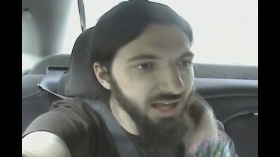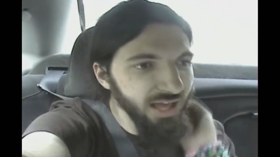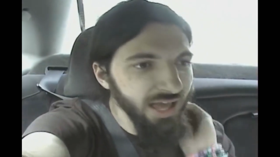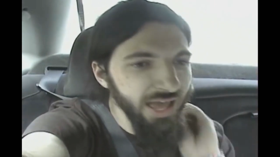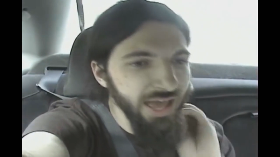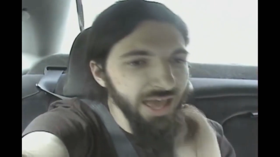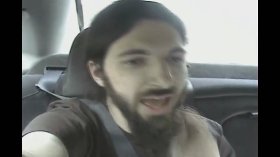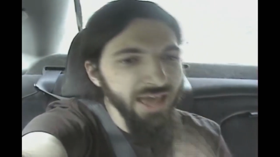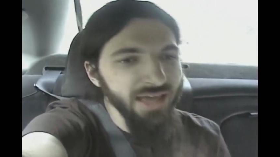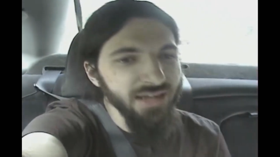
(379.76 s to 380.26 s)

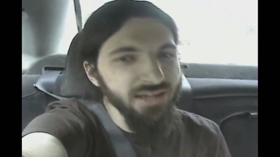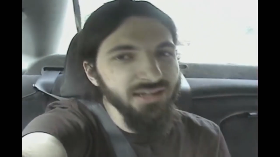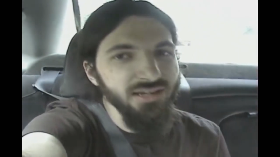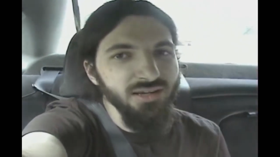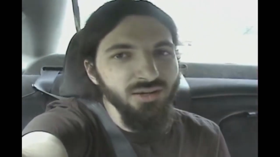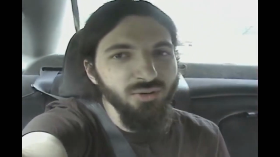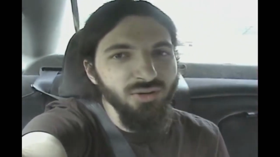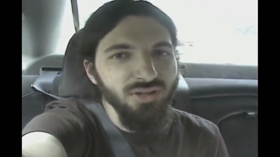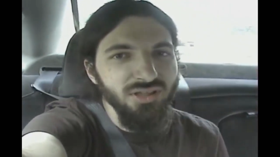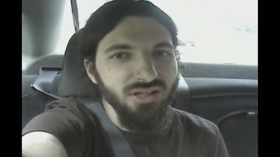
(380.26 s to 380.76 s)
And
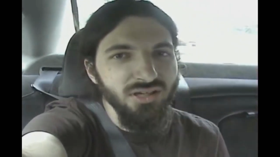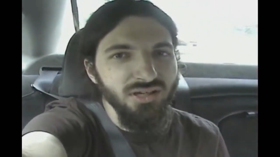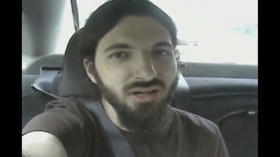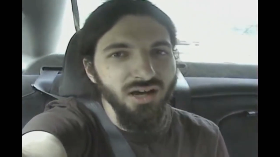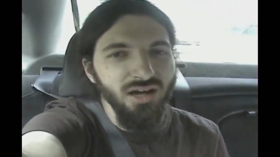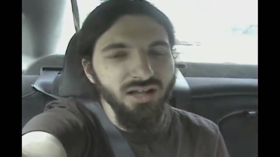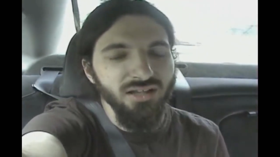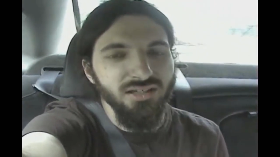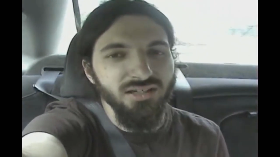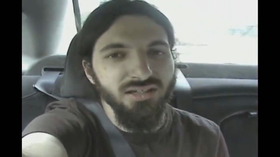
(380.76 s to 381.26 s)
what's it
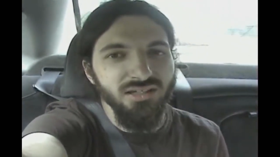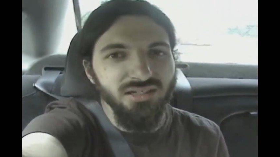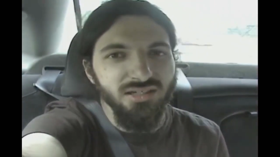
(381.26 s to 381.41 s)
called?